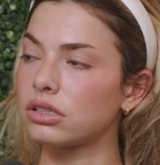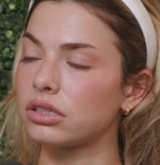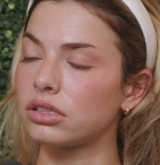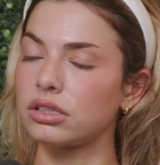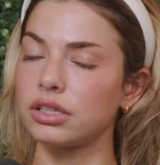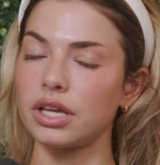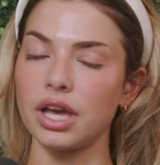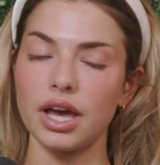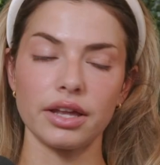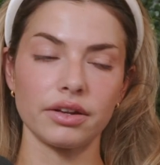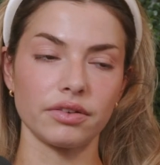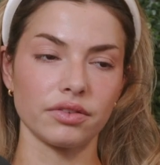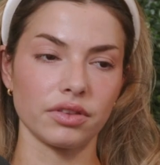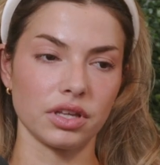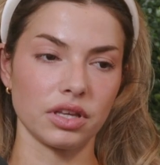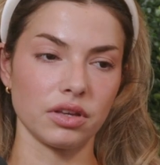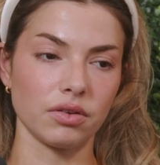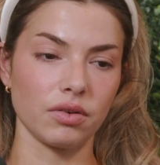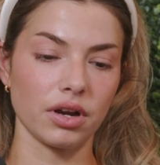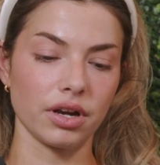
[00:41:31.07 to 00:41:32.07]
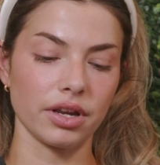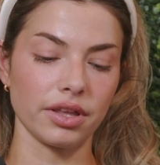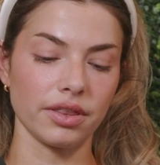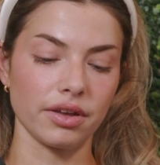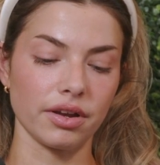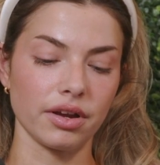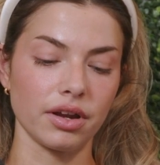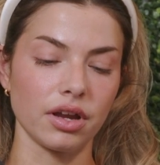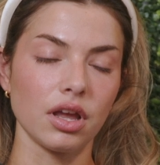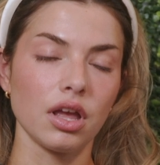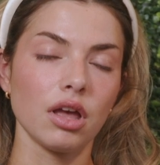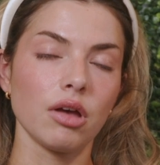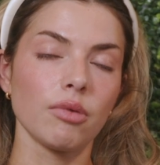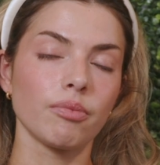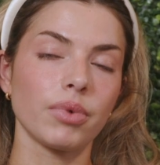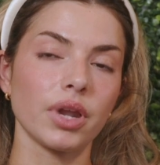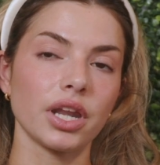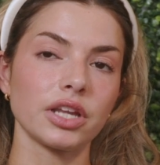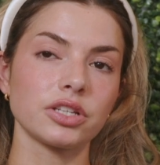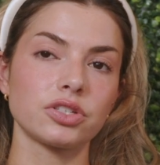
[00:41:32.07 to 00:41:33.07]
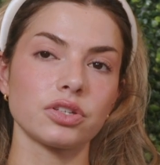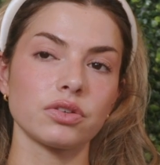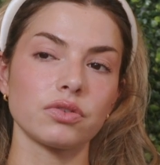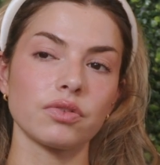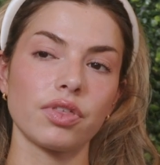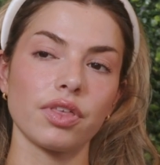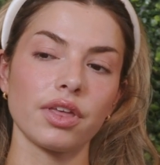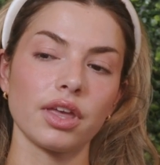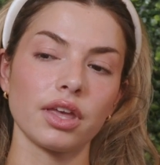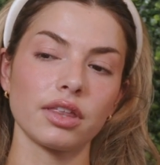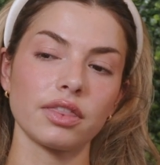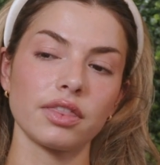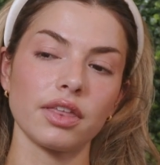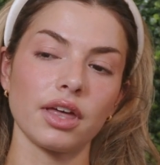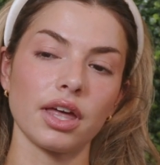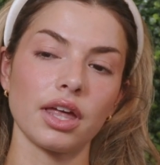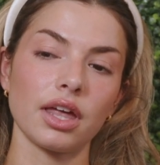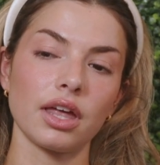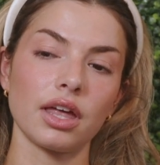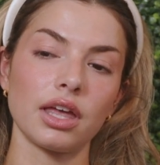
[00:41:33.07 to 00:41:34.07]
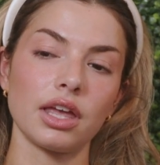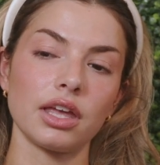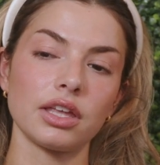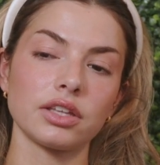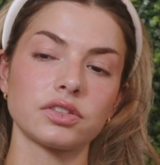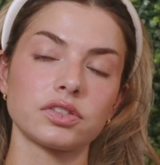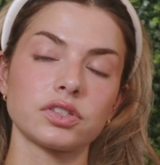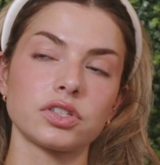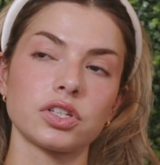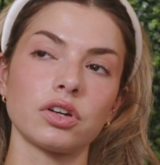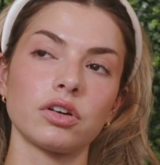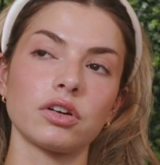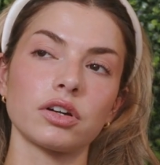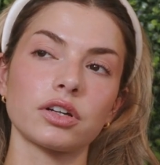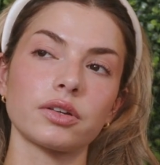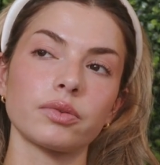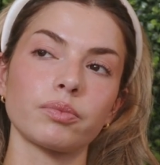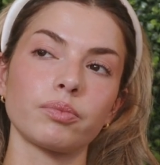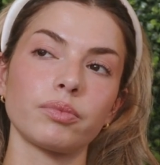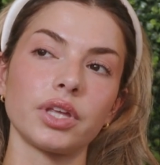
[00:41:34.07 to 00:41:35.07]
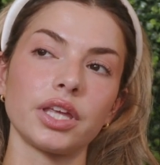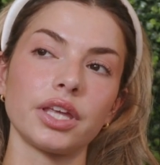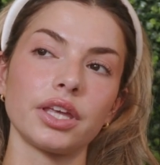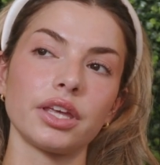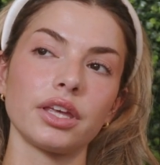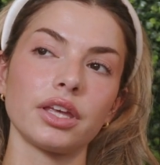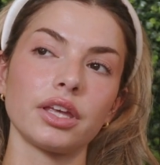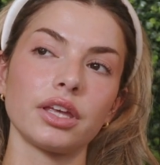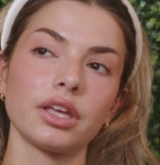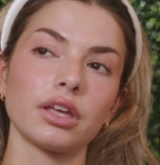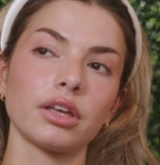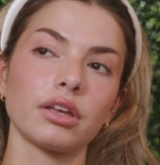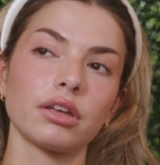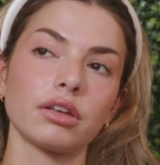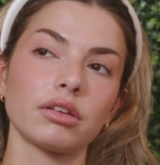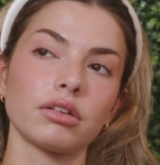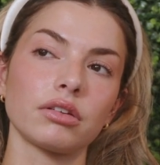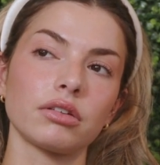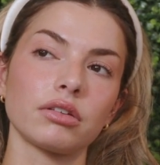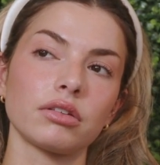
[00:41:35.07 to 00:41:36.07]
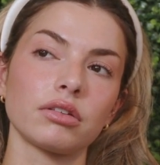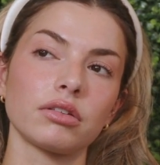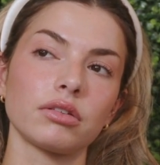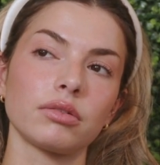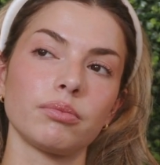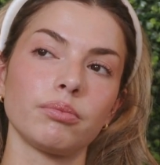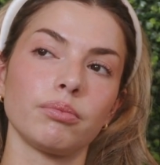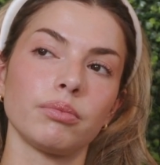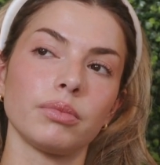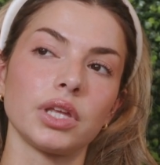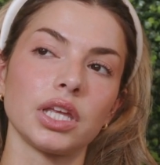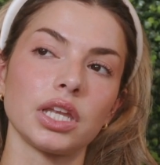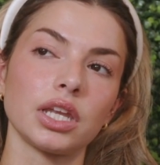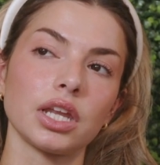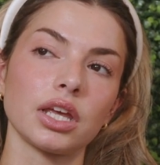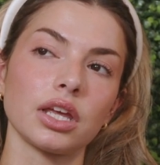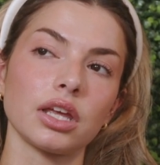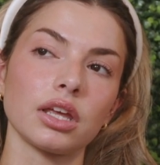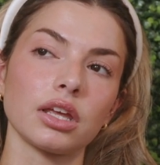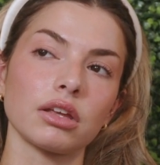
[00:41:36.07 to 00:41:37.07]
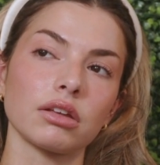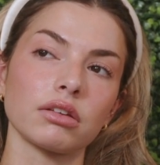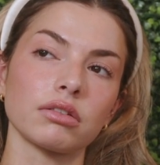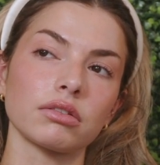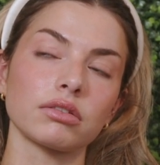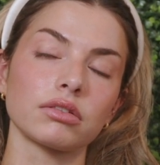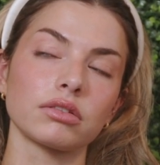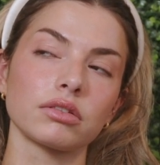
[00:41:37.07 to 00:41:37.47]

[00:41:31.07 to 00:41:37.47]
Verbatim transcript: Yeah, I don't think you are either. But I do think that it took me meeting